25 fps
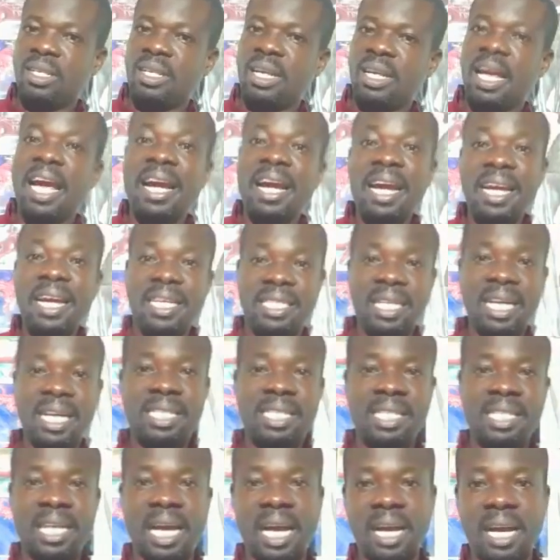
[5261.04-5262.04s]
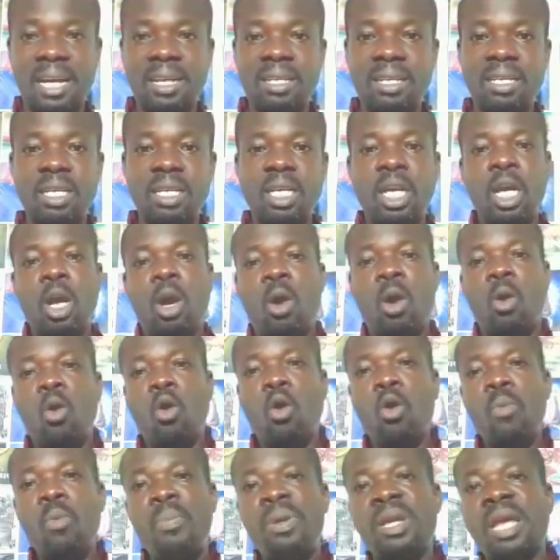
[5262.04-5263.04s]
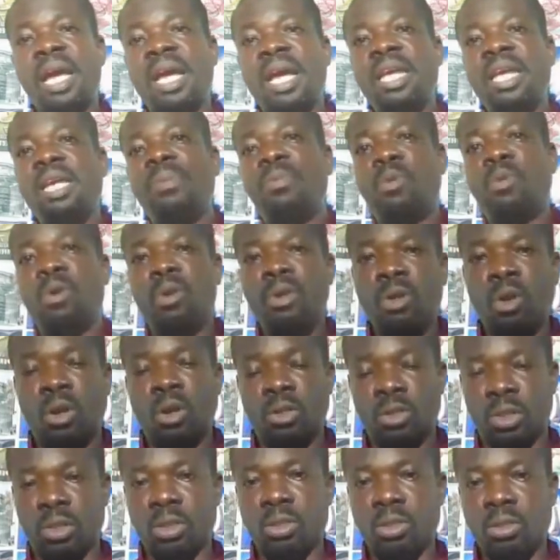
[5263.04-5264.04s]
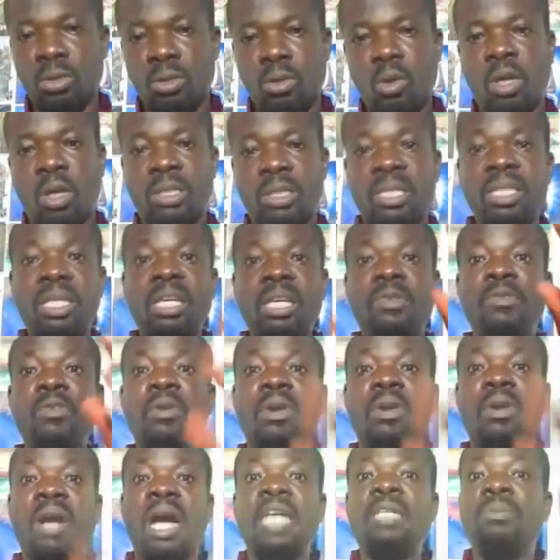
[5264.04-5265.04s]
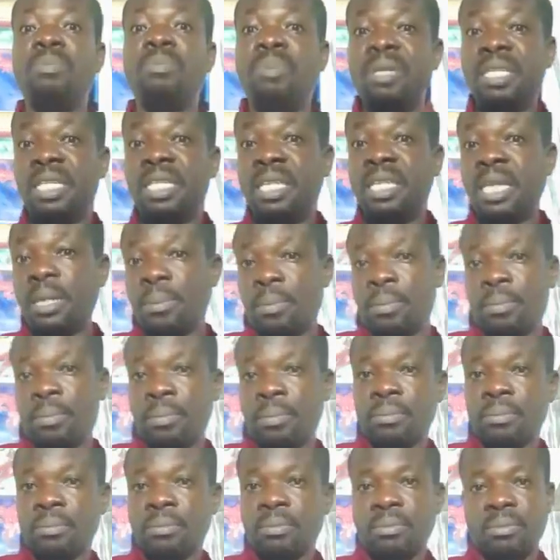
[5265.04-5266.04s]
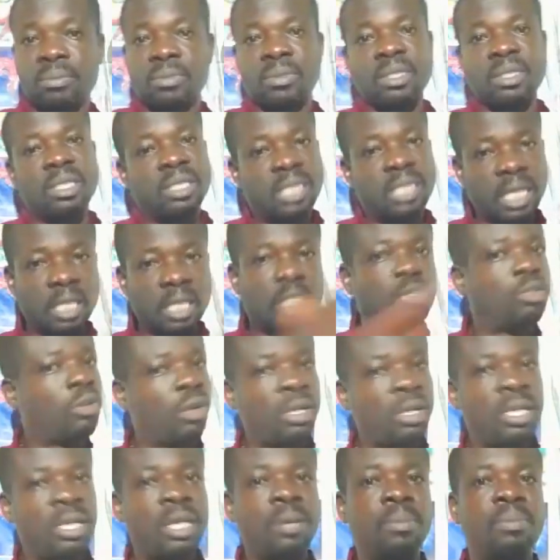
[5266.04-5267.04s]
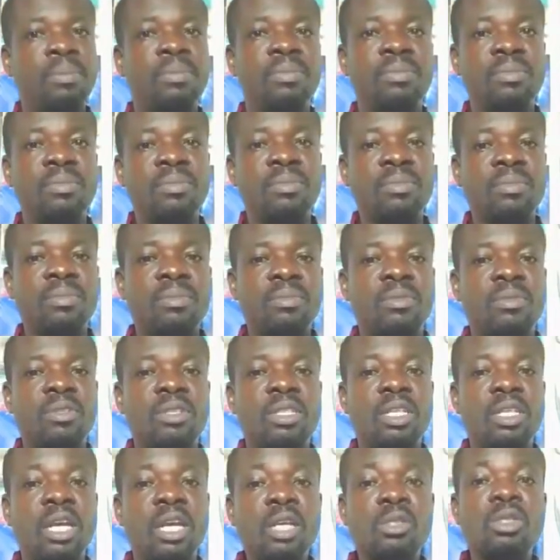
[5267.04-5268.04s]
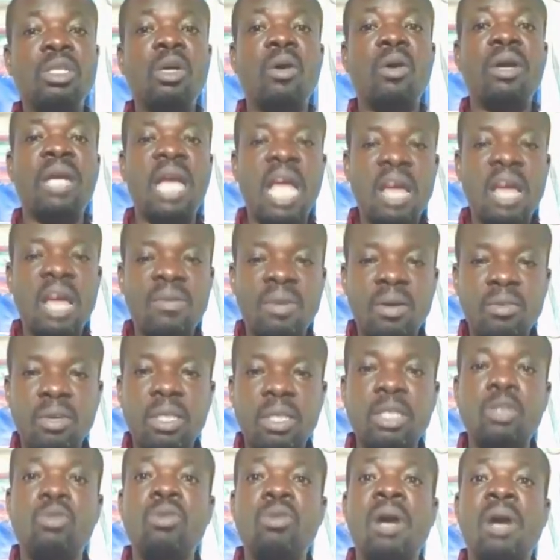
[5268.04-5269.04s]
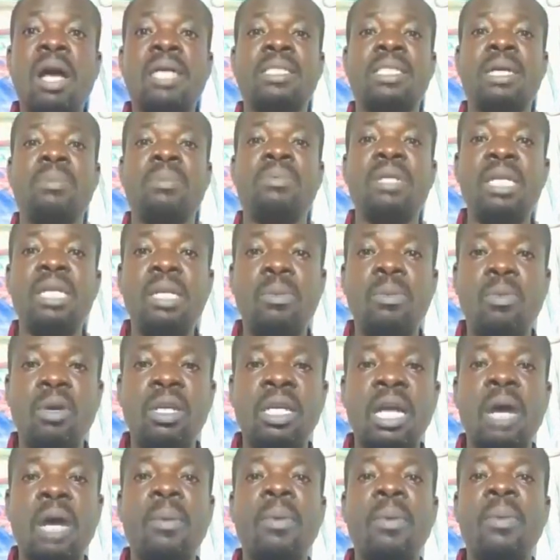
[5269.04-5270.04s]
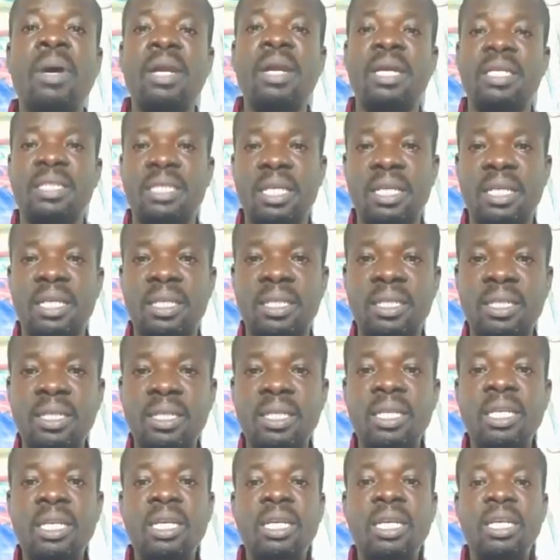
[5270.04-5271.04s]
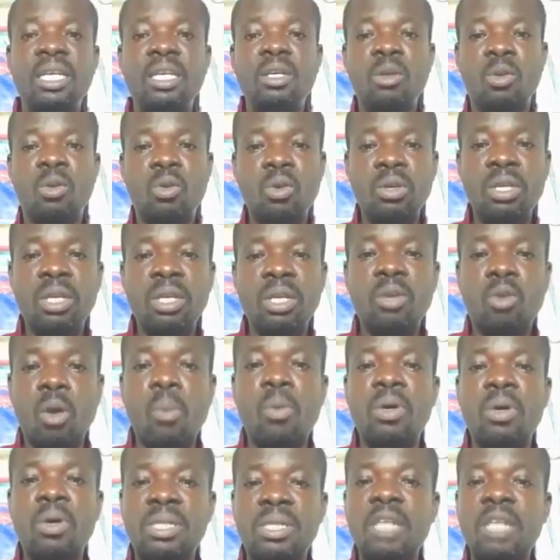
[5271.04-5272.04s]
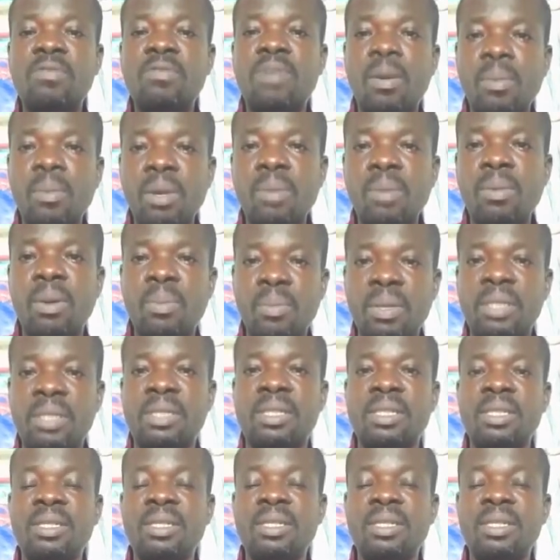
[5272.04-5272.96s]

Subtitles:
eyetietia obi na any product or see if you can't beat them just join them yesu they were ever ready to accept anybody ababa nten including common sense family members